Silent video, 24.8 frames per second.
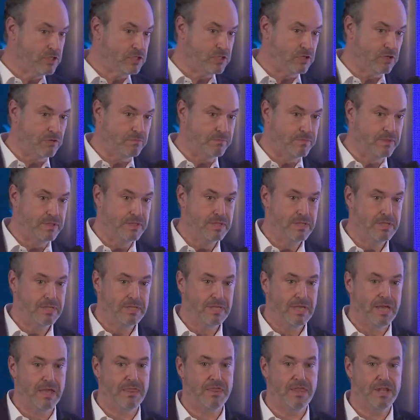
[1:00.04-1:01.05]
shop
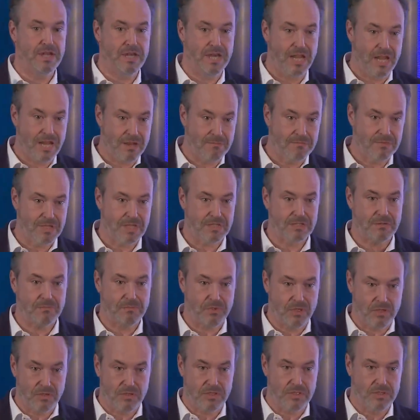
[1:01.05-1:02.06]
and the name that
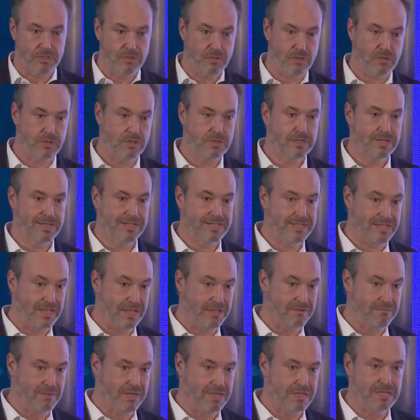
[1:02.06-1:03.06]
appear in your
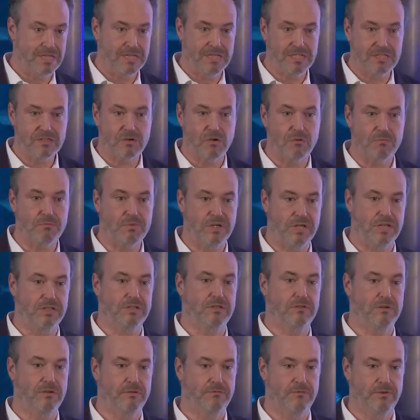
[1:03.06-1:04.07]
statement is
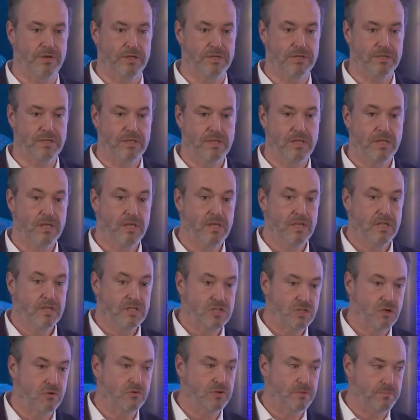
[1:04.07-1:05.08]
completely different.
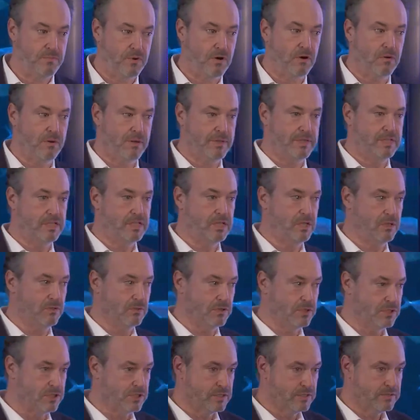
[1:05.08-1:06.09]
So the problem is
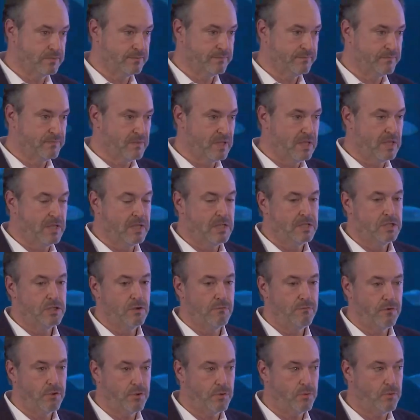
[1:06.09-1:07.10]
huge. So
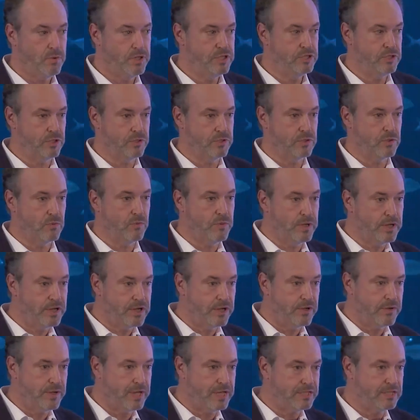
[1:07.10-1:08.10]
for the reason, we
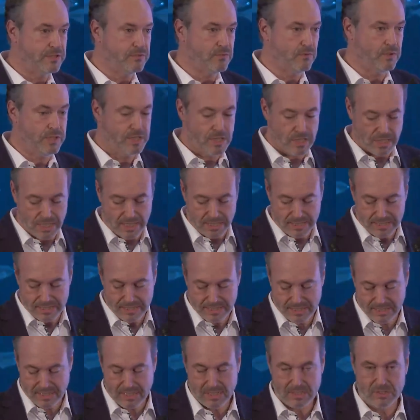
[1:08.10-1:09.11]
created
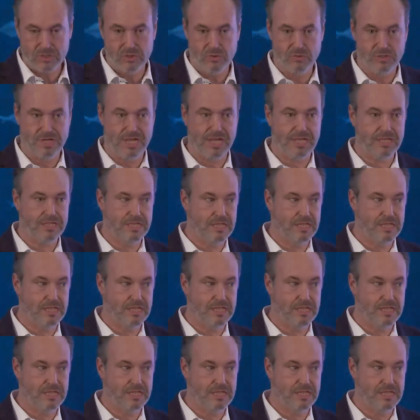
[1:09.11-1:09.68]
Wenalyze to get